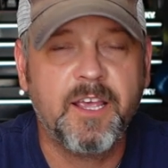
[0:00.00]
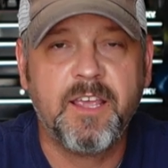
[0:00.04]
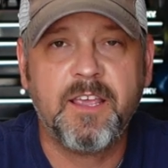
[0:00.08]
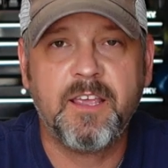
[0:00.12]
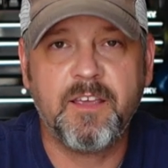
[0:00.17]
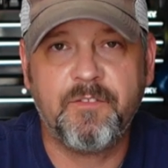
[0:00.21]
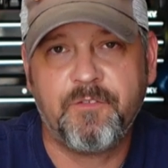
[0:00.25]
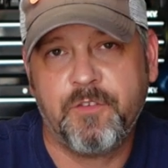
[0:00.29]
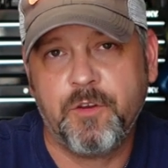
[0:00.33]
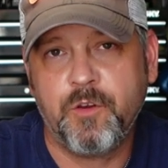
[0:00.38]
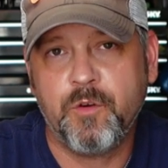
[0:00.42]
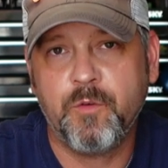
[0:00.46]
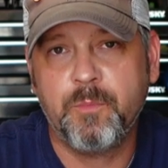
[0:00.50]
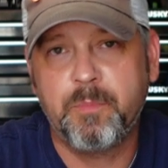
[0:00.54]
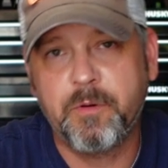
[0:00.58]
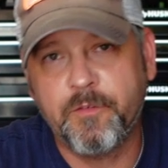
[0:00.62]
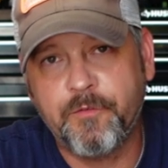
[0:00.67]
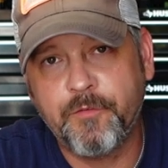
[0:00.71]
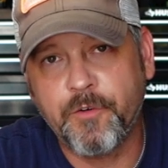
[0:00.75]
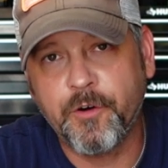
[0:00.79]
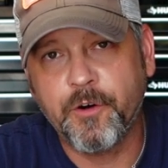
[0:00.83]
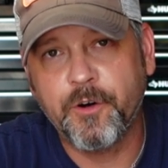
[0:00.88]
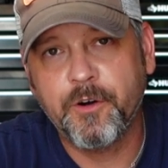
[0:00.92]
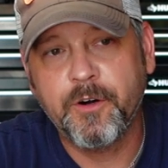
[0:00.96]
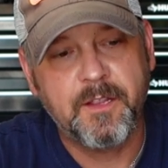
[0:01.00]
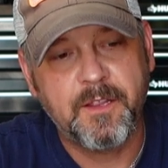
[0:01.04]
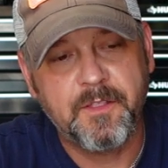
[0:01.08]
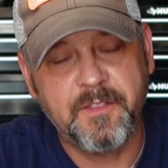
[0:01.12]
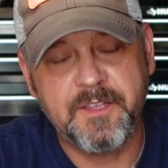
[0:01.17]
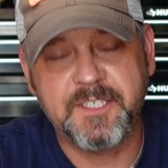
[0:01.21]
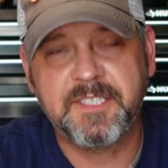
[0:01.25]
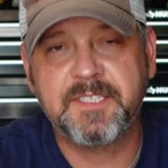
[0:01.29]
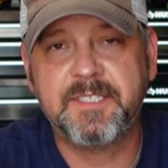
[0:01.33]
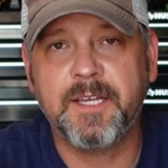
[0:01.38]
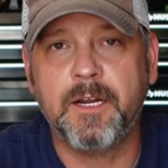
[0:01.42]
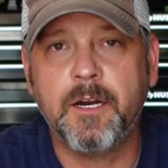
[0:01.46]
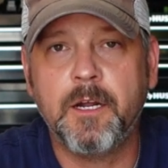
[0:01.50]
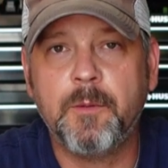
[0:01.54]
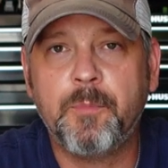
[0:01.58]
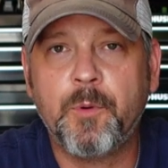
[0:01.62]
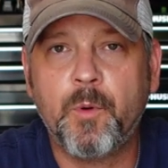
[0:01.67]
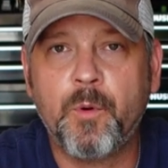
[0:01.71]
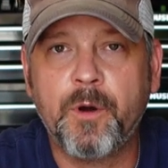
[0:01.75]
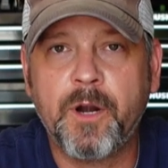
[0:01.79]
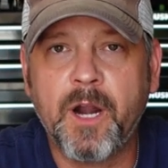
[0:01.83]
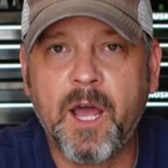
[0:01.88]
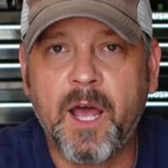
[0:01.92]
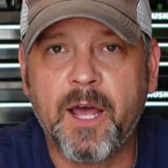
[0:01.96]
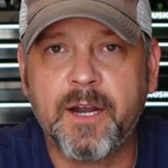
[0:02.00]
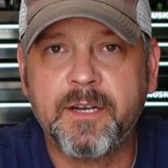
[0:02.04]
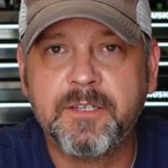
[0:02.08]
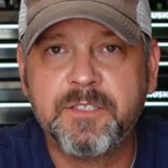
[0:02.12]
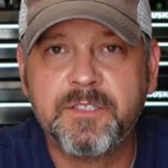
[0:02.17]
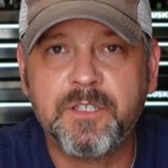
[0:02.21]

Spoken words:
if you prefer this setup or not.